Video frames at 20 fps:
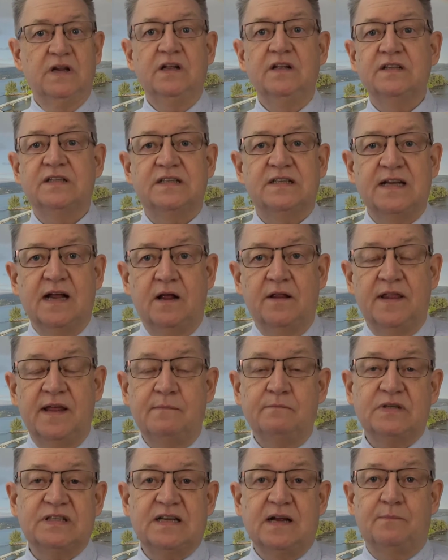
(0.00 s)
sell
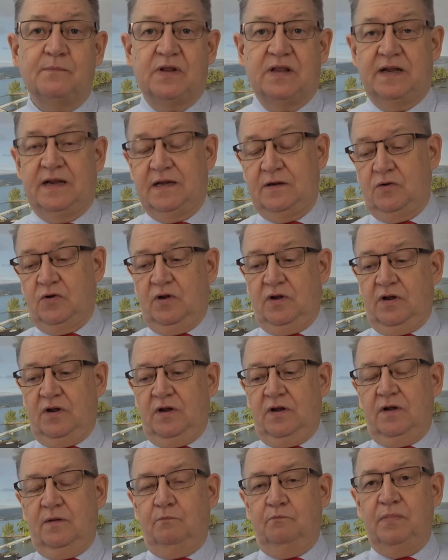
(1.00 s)
them something,
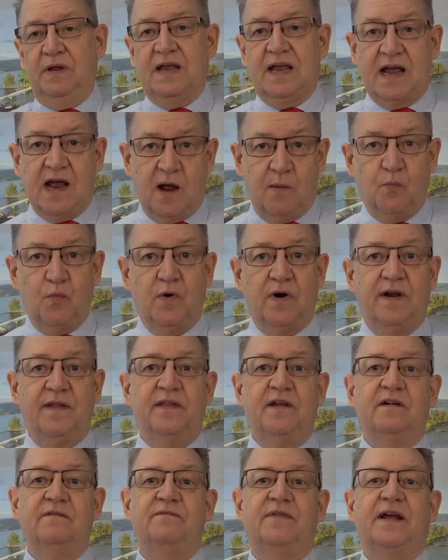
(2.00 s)
become one of
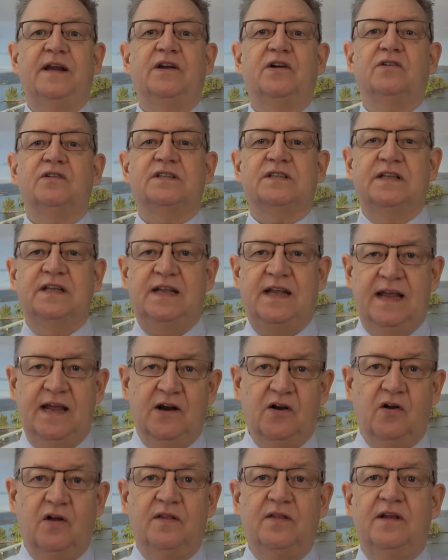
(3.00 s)
their vendors,
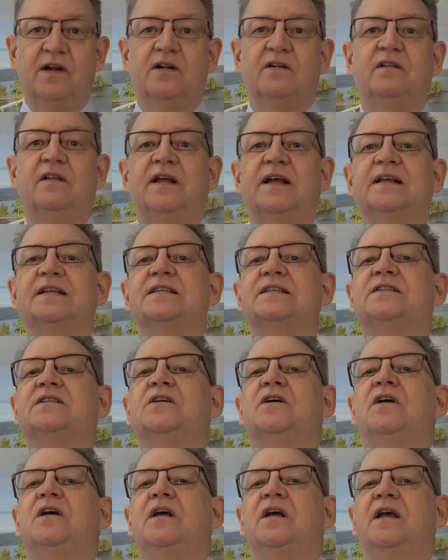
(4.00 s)
get on their list,
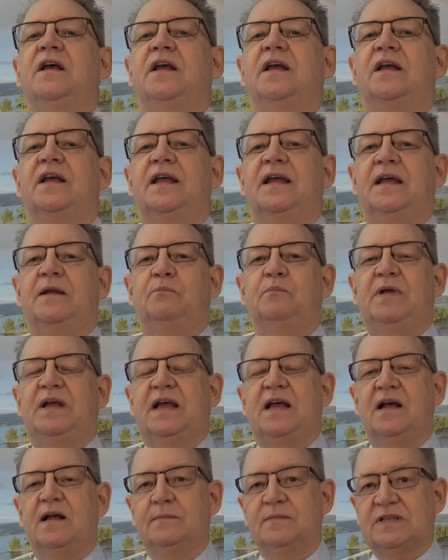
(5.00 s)
it
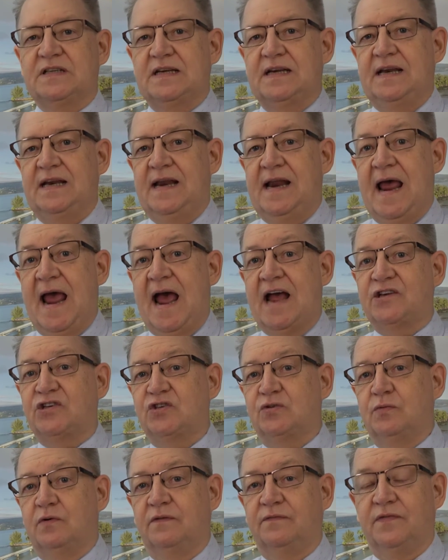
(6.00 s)
becomes
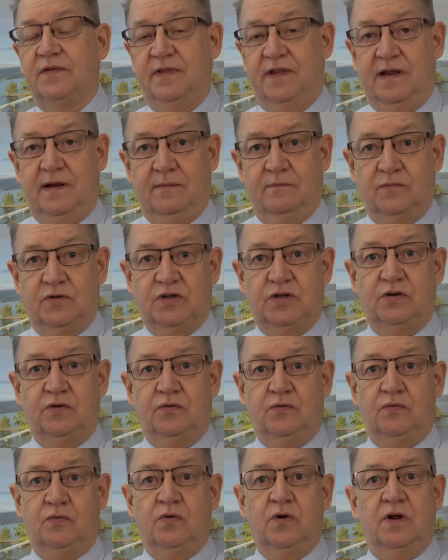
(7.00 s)
natural for them
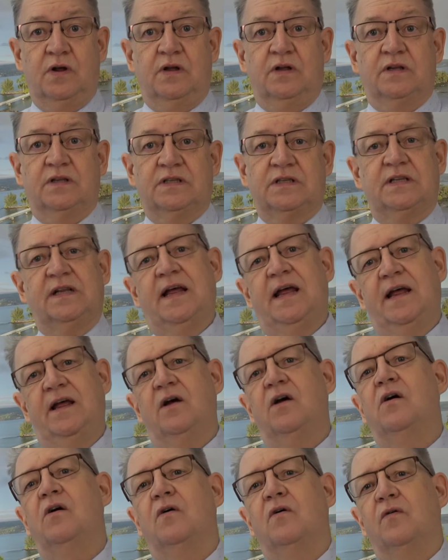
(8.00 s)
to say,
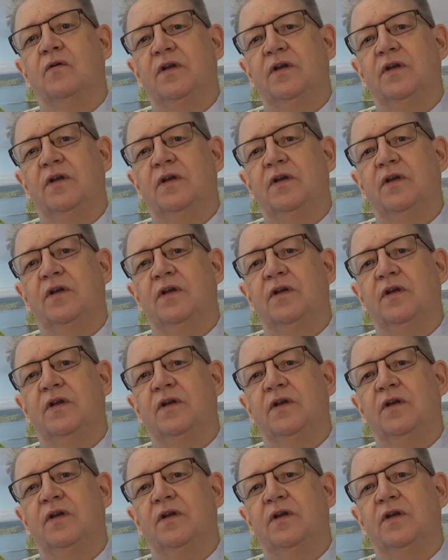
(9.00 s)
oh,